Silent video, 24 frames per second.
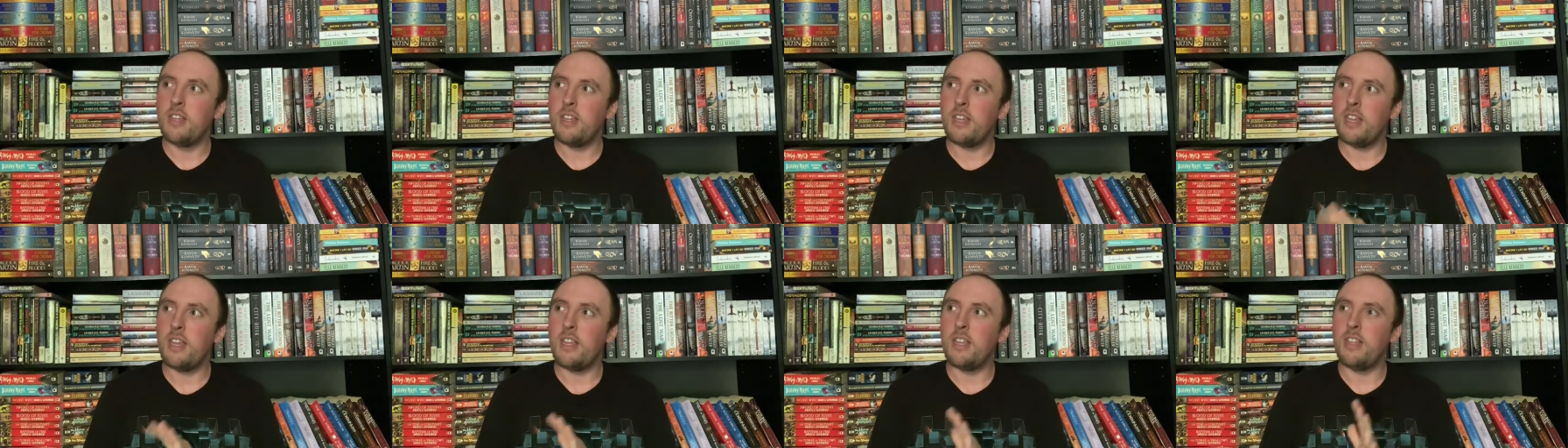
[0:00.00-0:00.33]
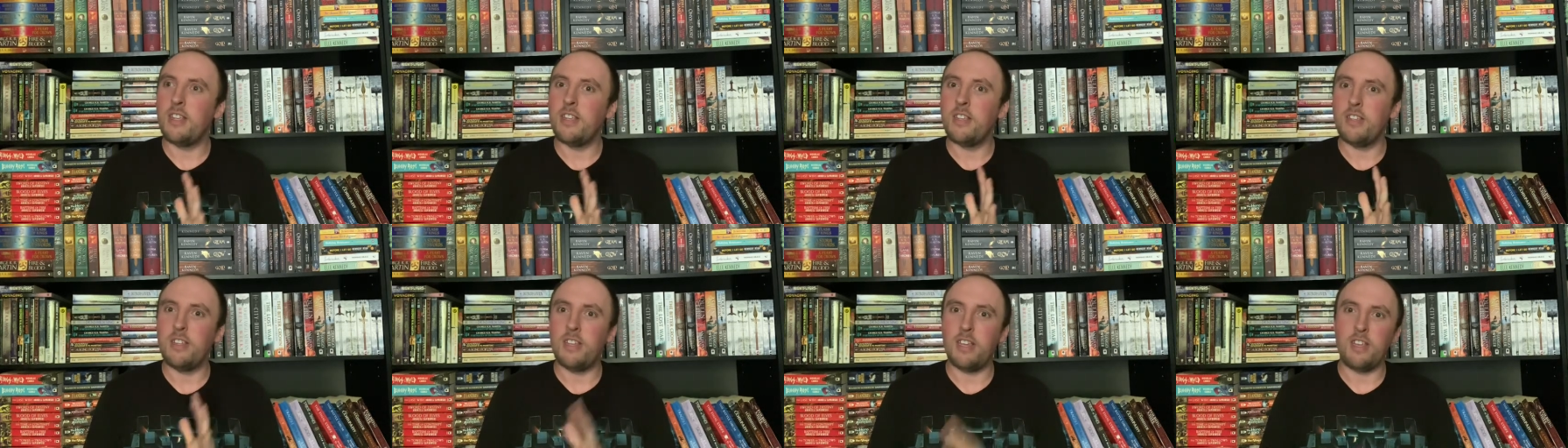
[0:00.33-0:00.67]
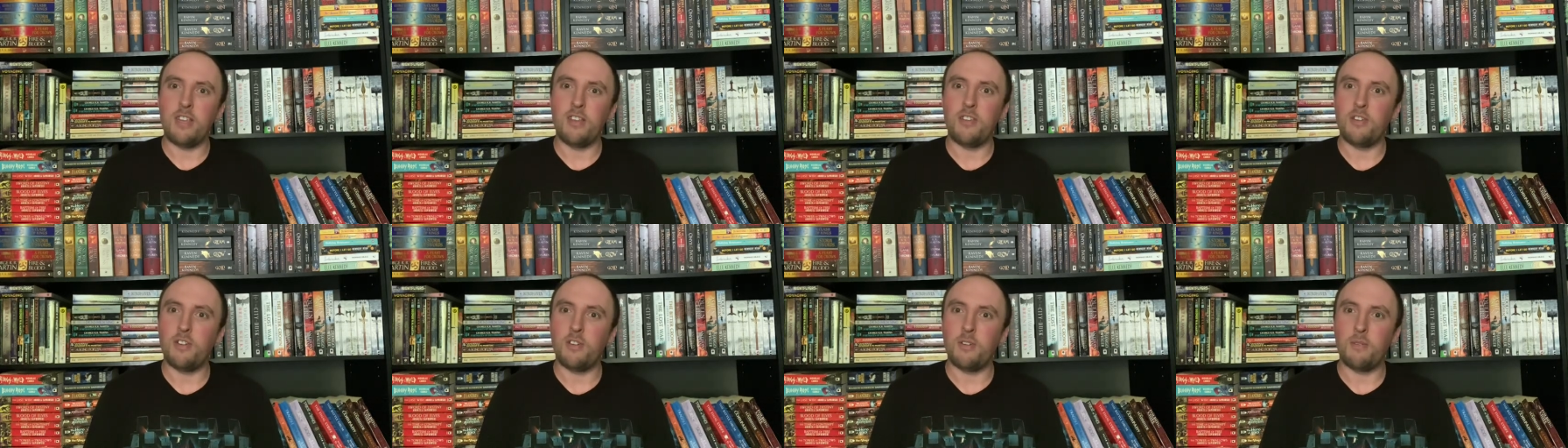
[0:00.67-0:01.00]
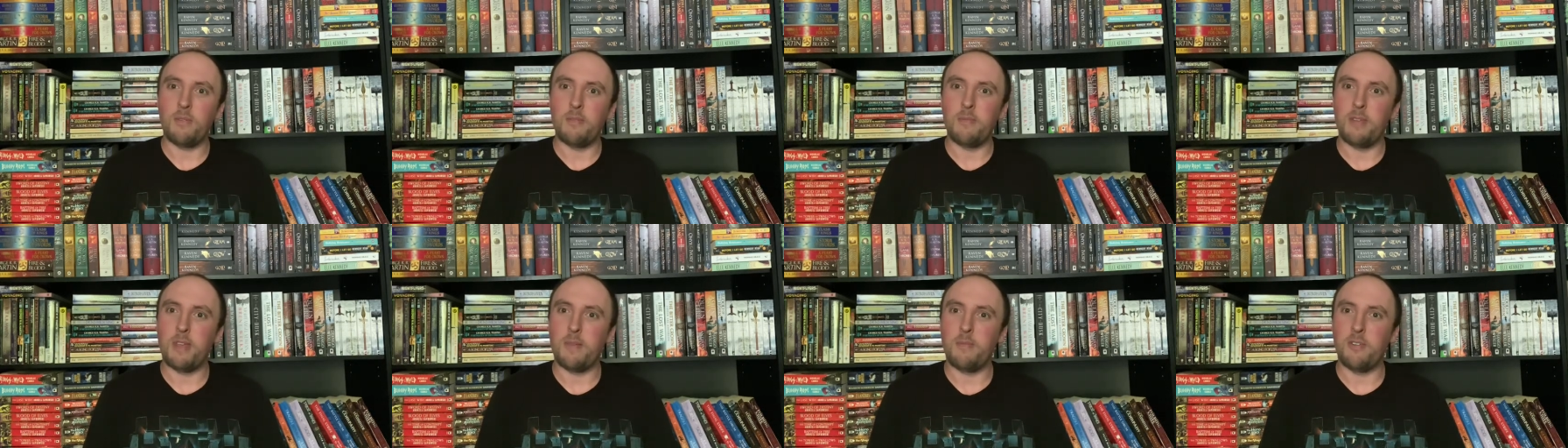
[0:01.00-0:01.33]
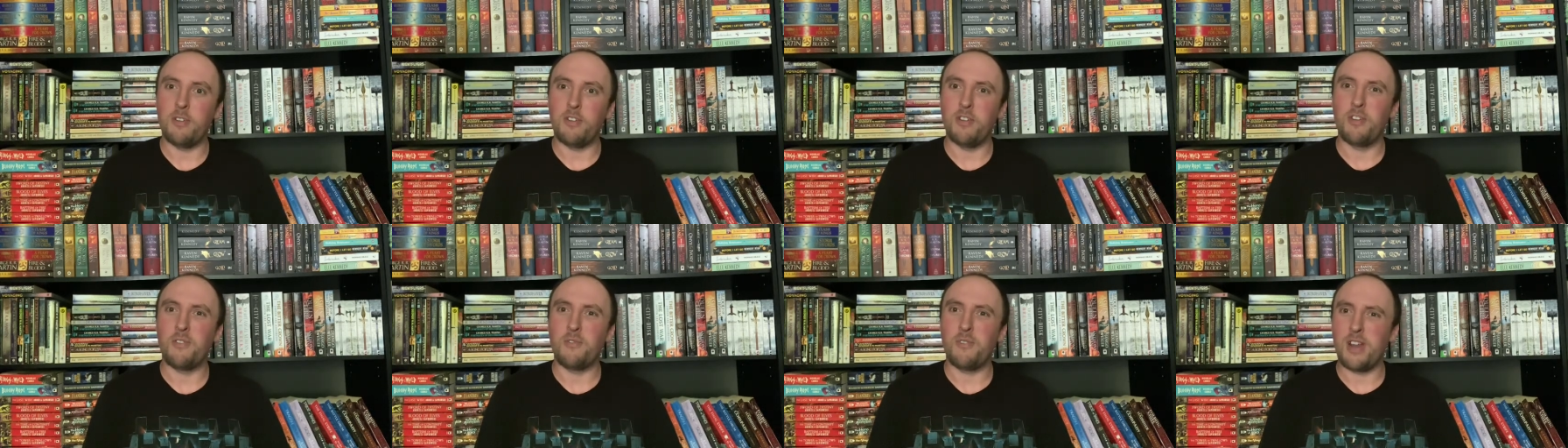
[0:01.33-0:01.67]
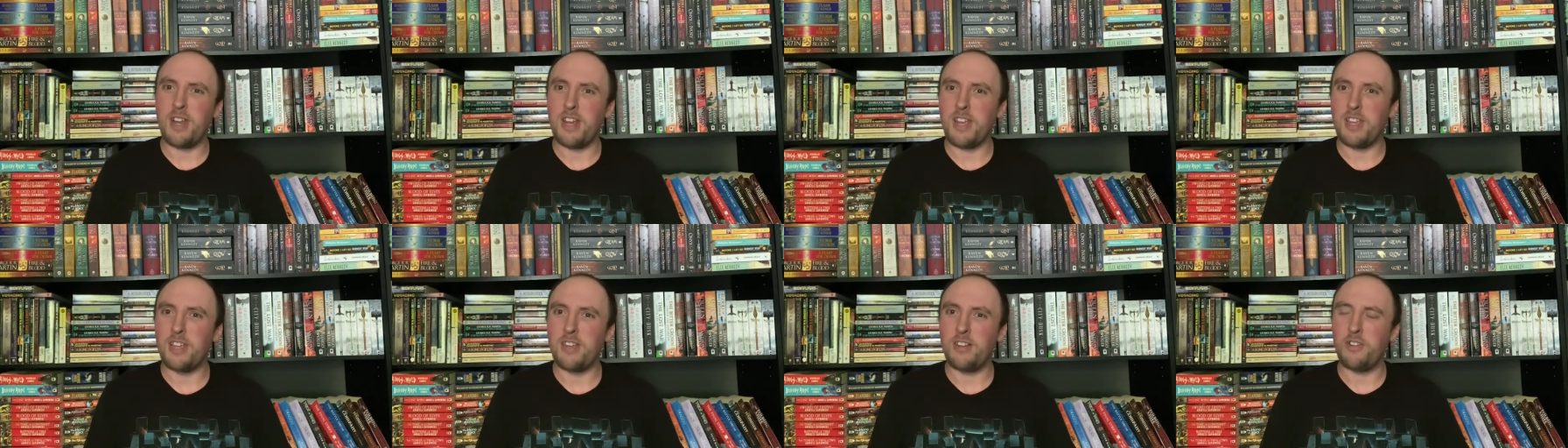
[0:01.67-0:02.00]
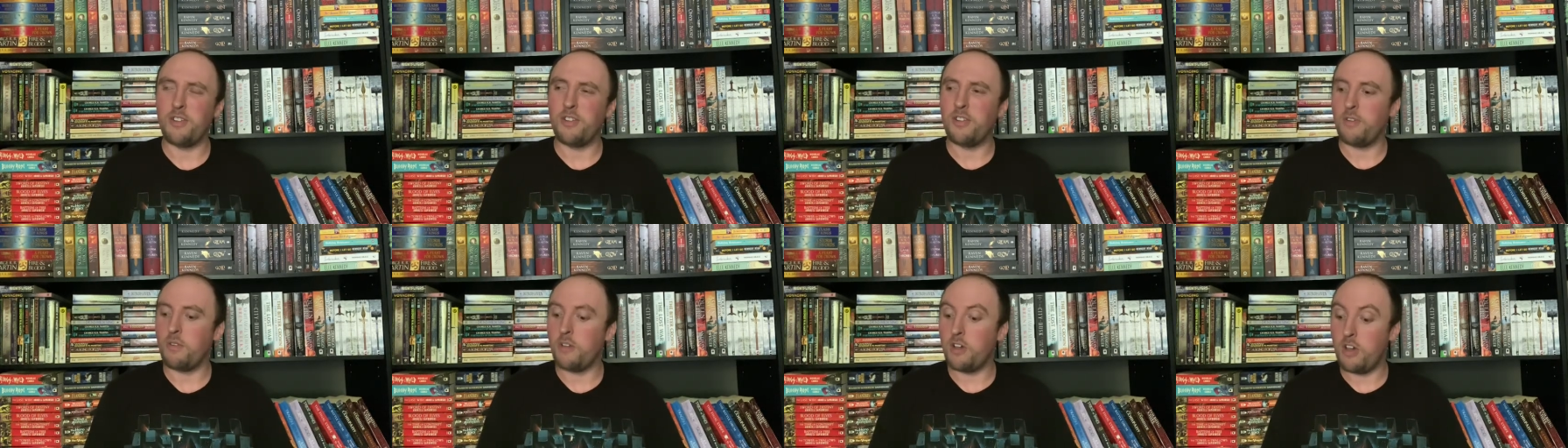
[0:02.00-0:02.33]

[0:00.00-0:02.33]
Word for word: uh, that you don't remember, and you're reading it and you're like,